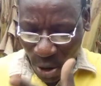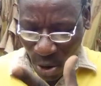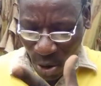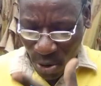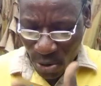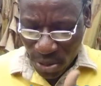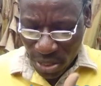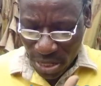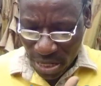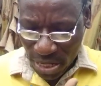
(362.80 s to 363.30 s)

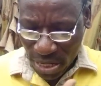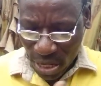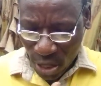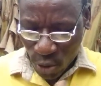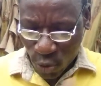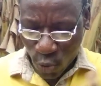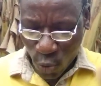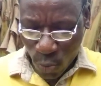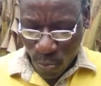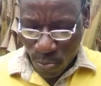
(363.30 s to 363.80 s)
honey.
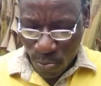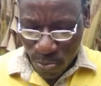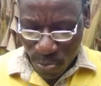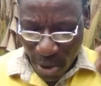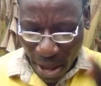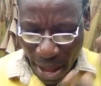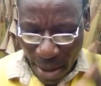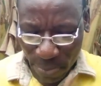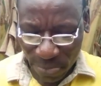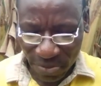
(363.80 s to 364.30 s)
You
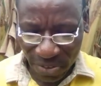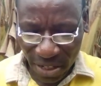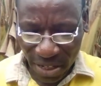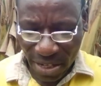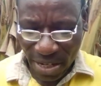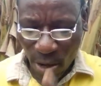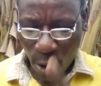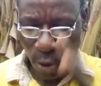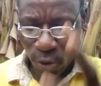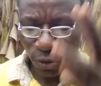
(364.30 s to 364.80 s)

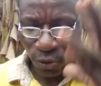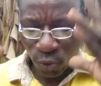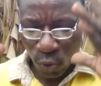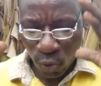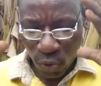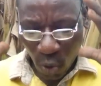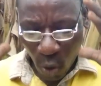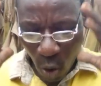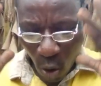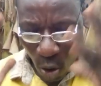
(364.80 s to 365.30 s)
empty
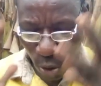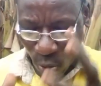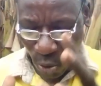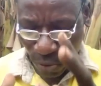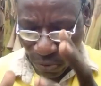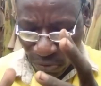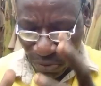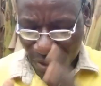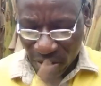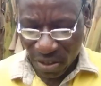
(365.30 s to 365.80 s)
also
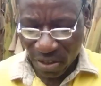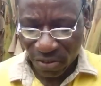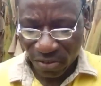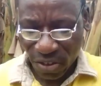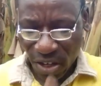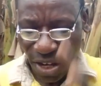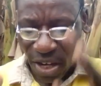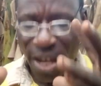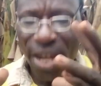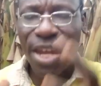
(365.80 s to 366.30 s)
all of
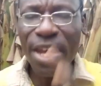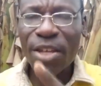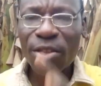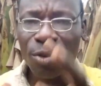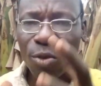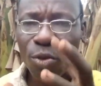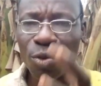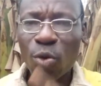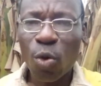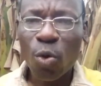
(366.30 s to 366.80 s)
these
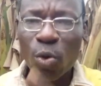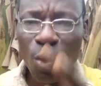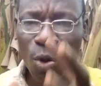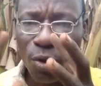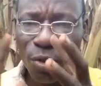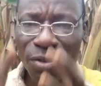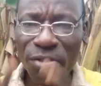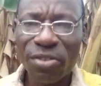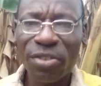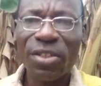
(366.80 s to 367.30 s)
into
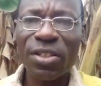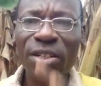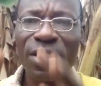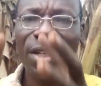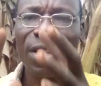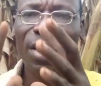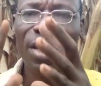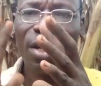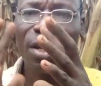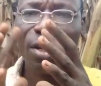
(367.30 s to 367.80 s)
the
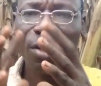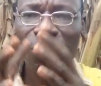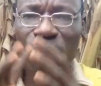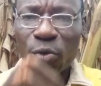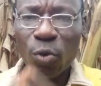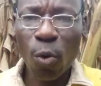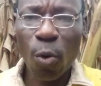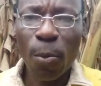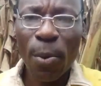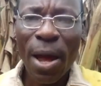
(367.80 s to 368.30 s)

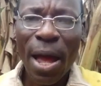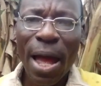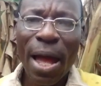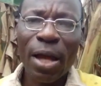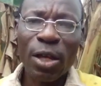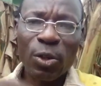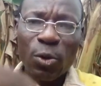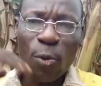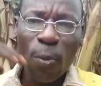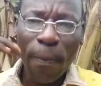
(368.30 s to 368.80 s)
soap,
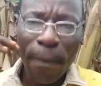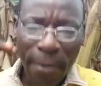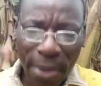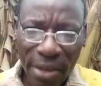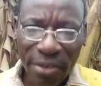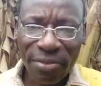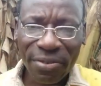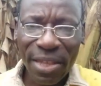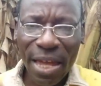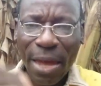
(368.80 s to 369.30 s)
and you
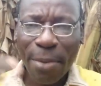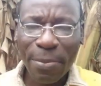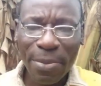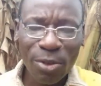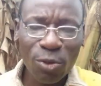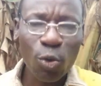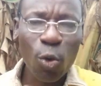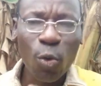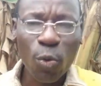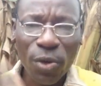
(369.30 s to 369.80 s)
mix them
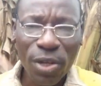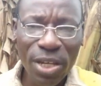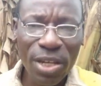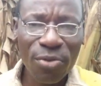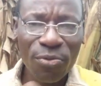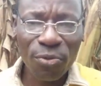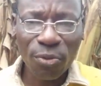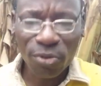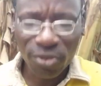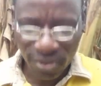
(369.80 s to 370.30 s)
to
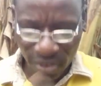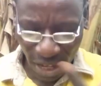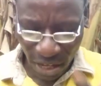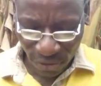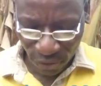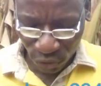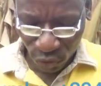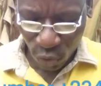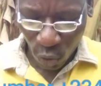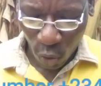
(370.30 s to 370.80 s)
even
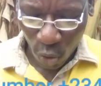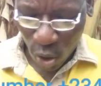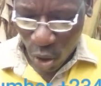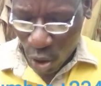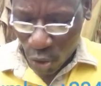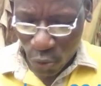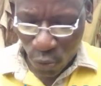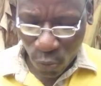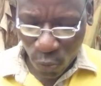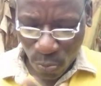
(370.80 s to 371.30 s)
texture.
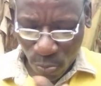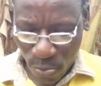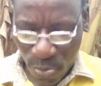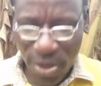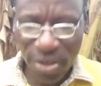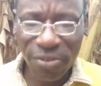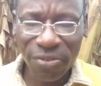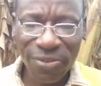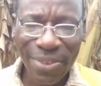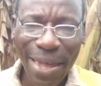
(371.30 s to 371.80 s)
You
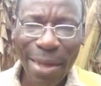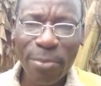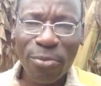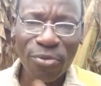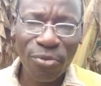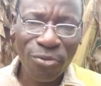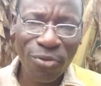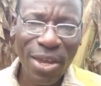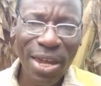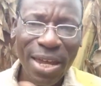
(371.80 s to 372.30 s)
mix them
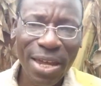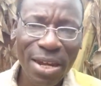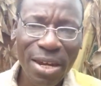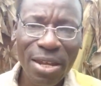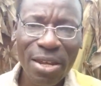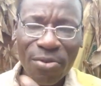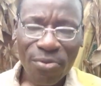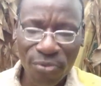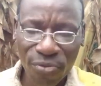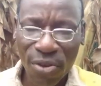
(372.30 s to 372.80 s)

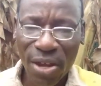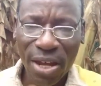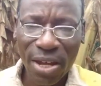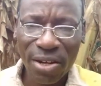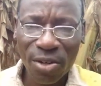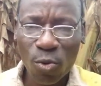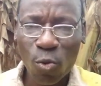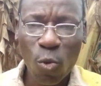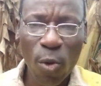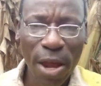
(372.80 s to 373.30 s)
very,
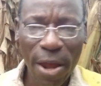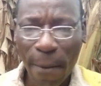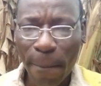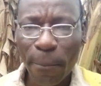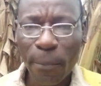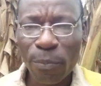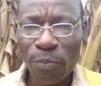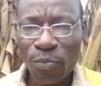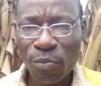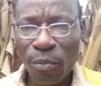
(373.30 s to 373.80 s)
very well.
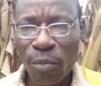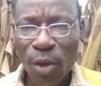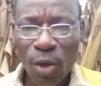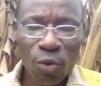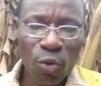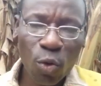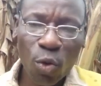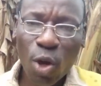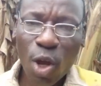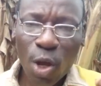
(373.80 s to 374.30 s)

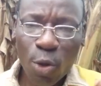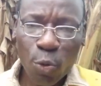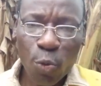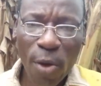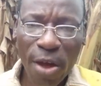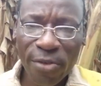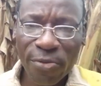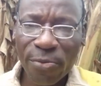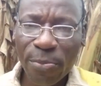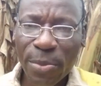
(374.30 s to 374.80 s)
So
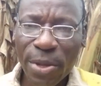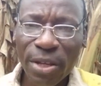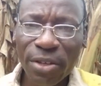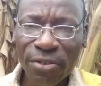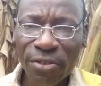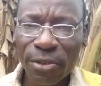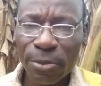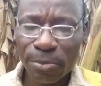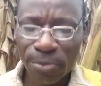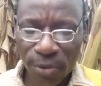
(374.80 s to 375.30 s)
you have
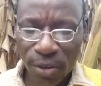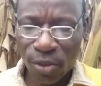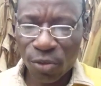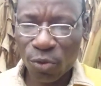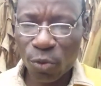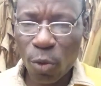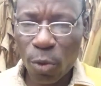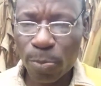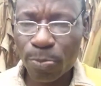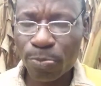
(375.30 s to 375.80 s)
mixed the
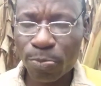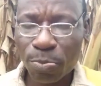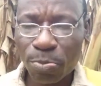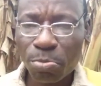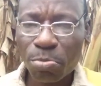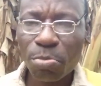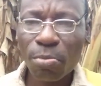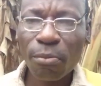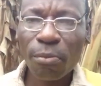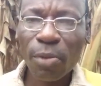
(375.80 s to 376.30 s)
soap,
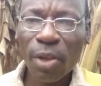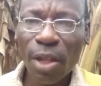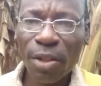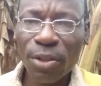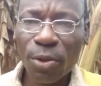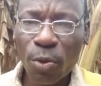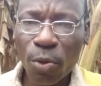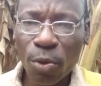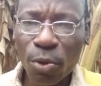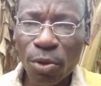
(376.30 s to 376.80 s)

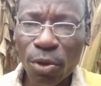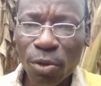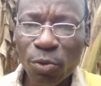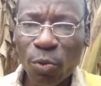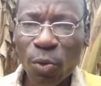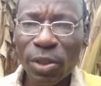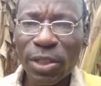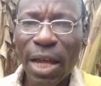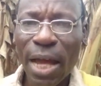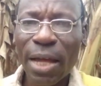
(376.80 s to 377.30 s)
the
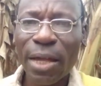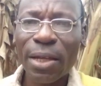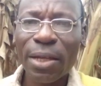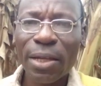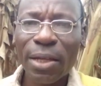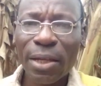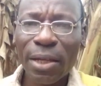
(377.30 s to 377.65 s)
coconut water,